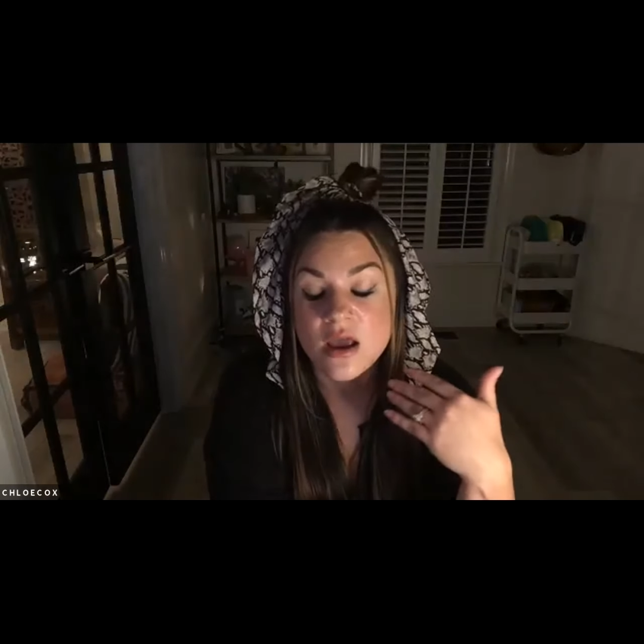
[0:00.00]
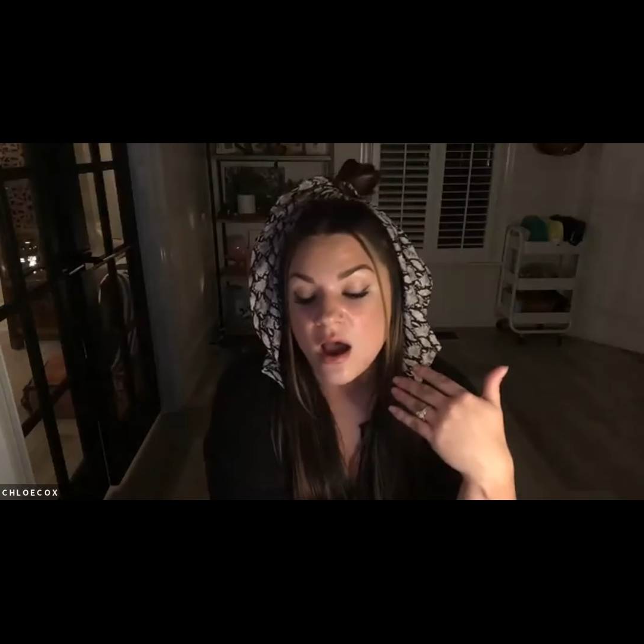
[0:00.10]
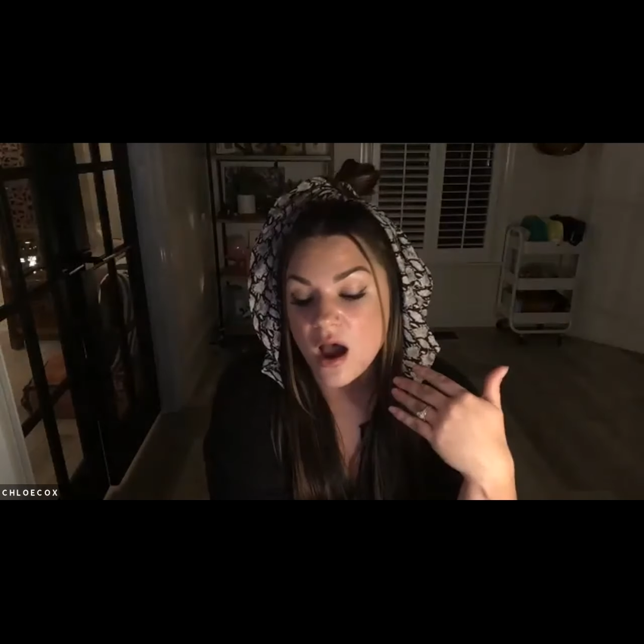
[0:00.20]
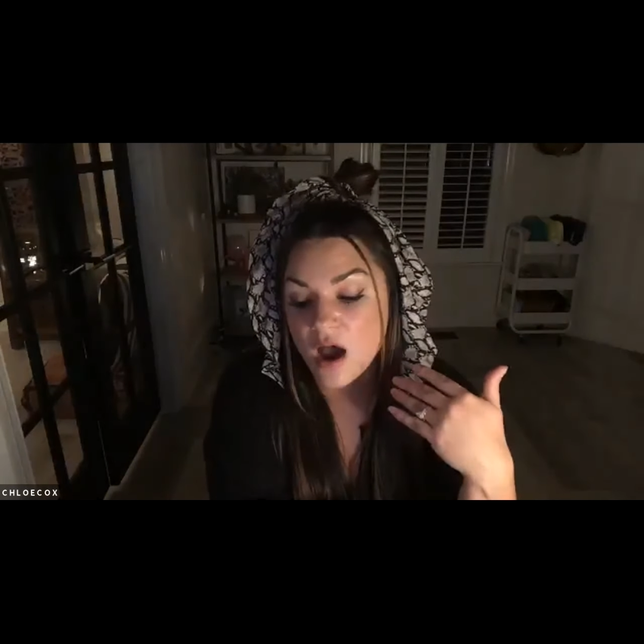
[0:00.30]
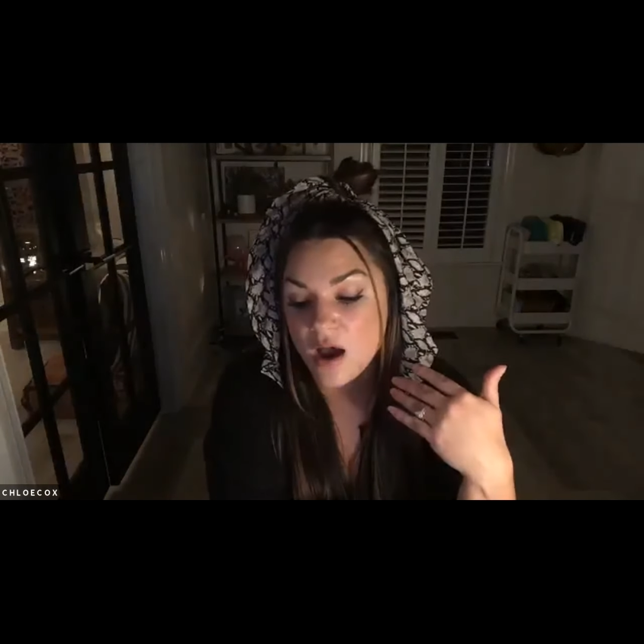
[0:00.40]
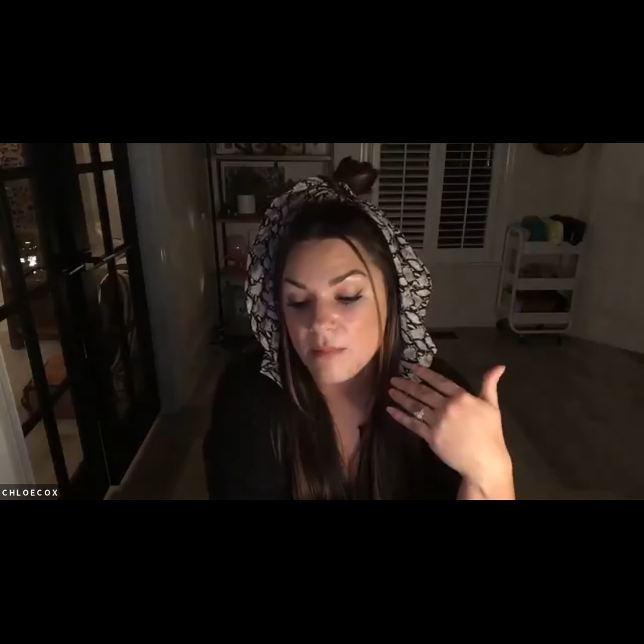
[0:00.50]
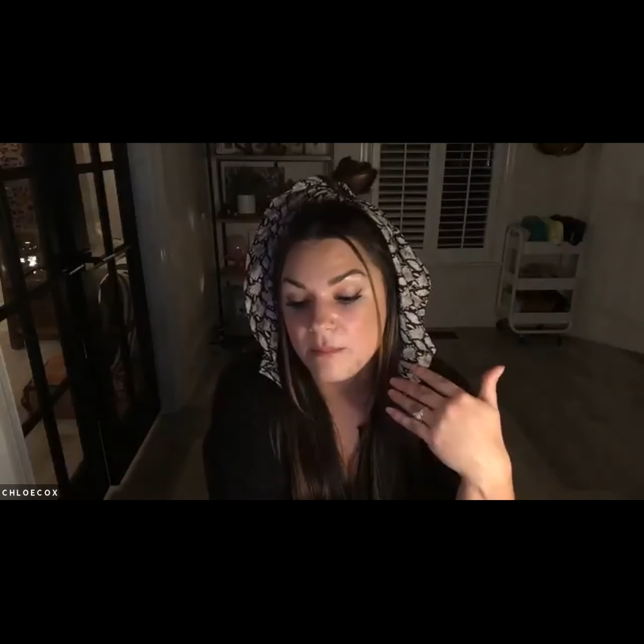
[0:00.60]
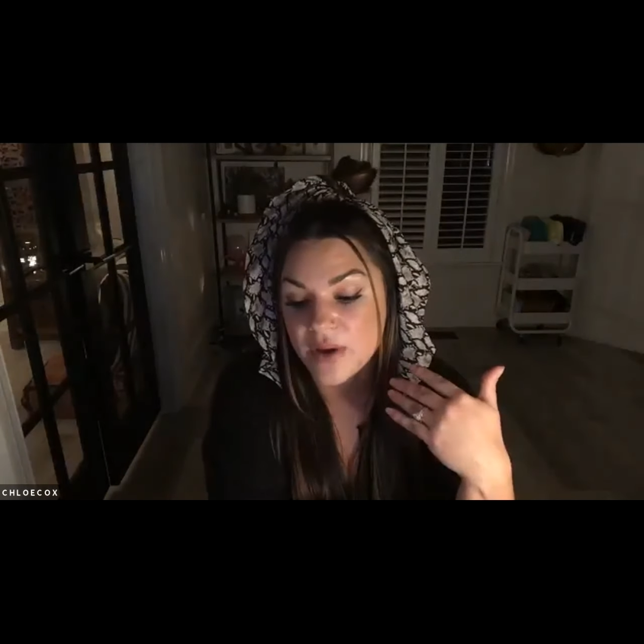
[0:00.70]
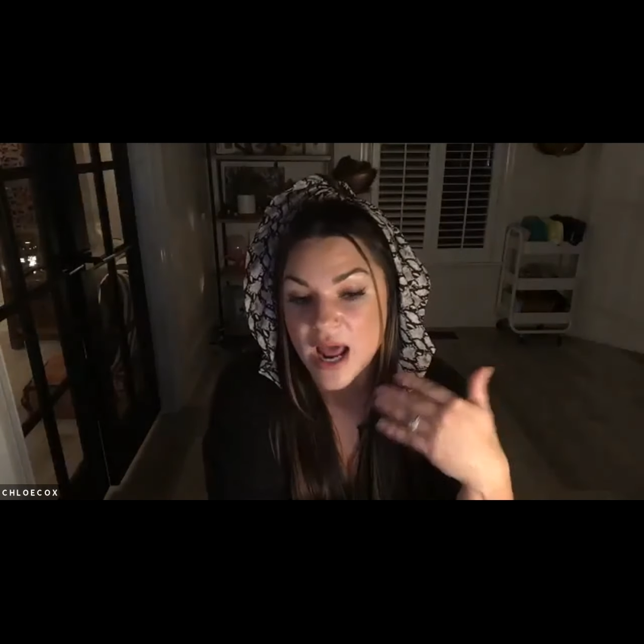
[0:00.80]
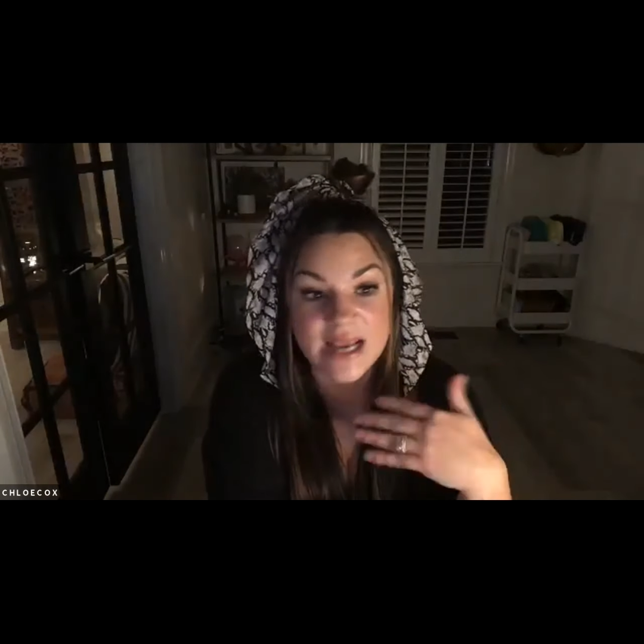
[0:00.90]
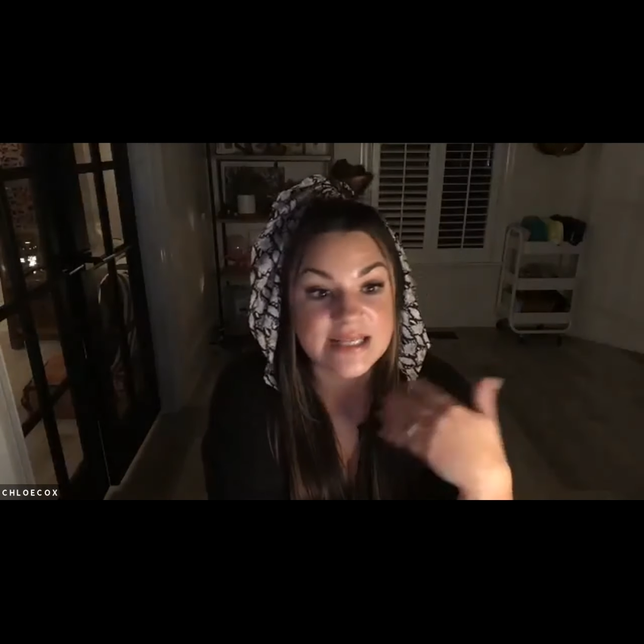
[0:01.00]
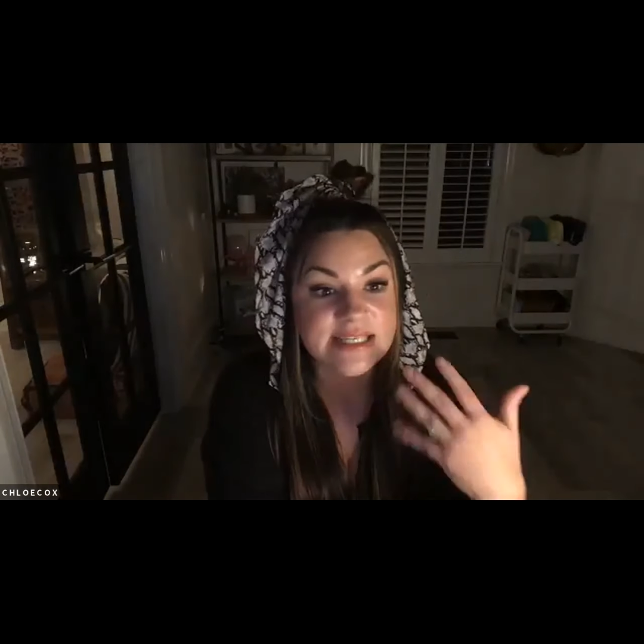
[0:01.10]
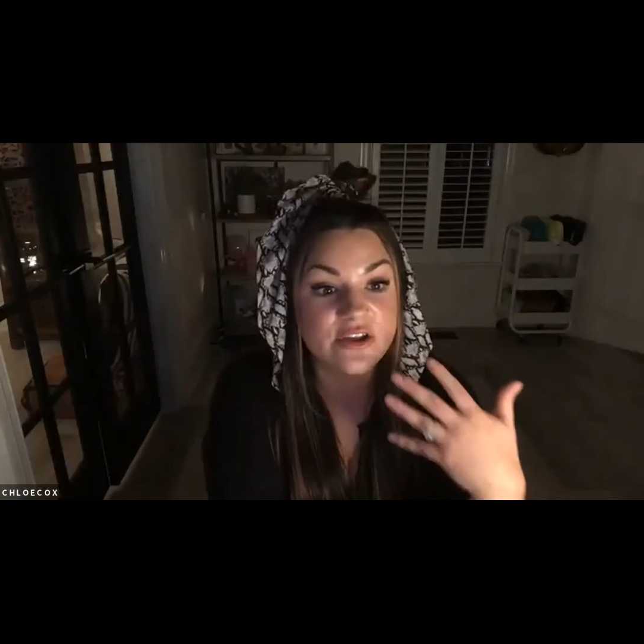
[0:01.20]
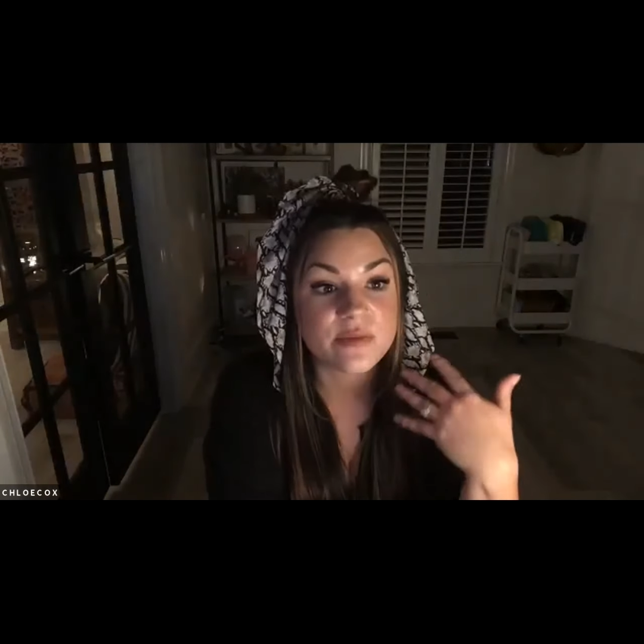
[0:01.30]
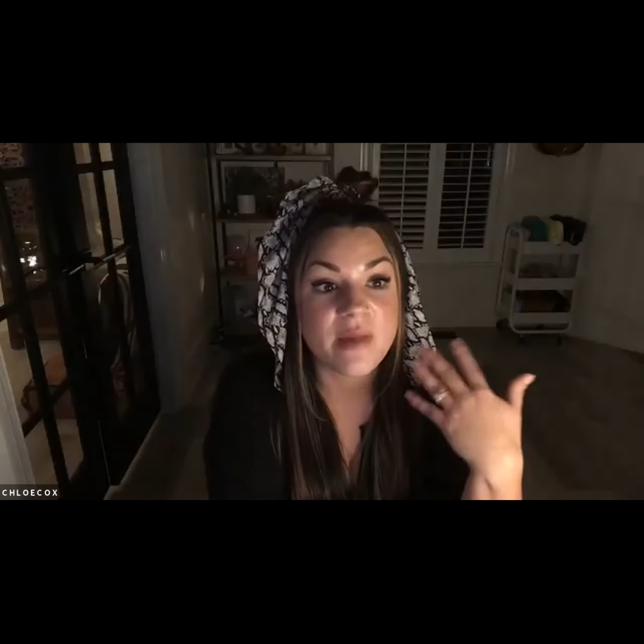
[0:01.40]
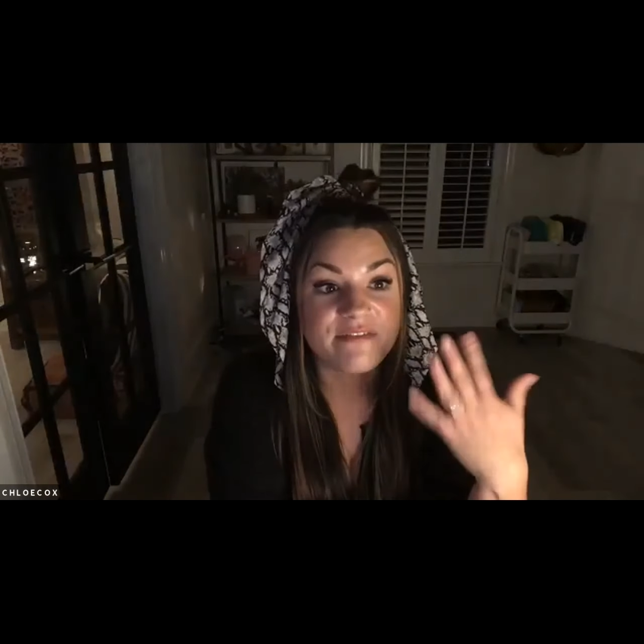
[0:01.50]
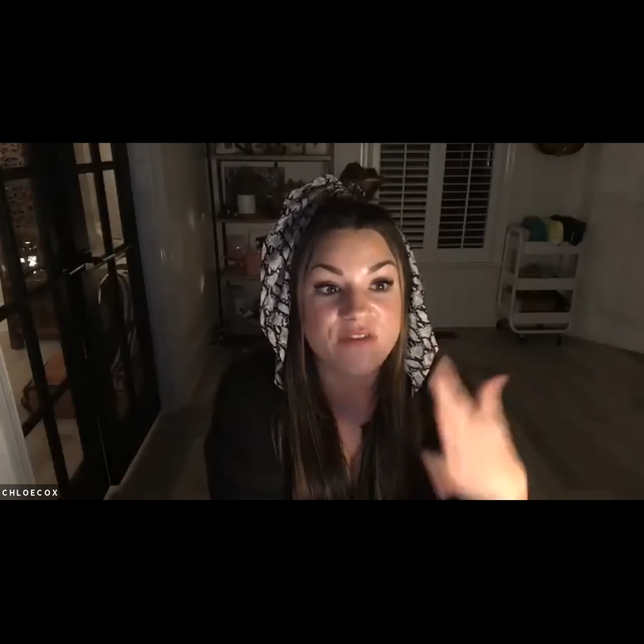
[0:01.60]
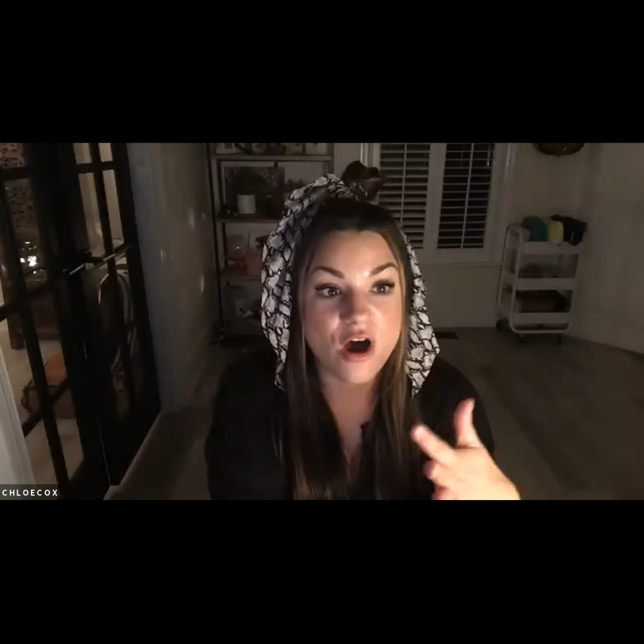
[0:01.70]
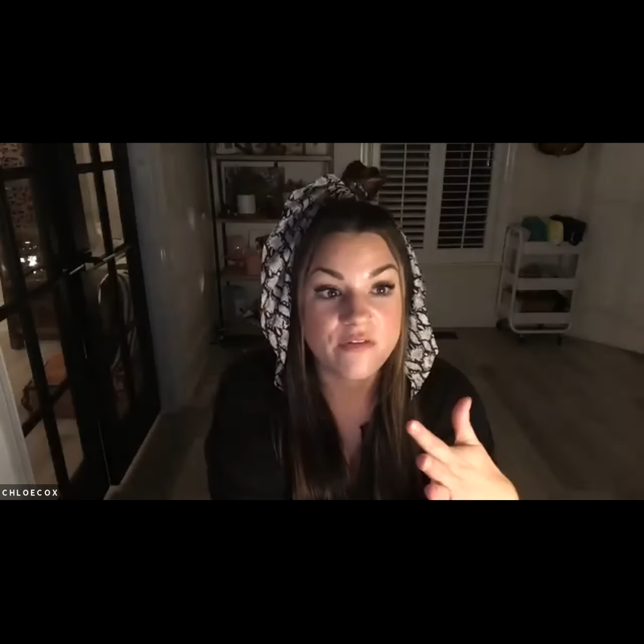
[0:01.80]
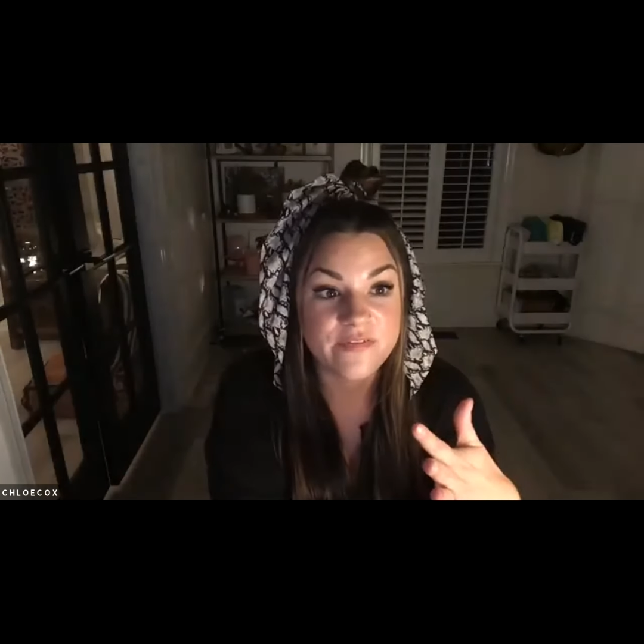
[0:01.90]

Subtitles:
But I can tell them my fall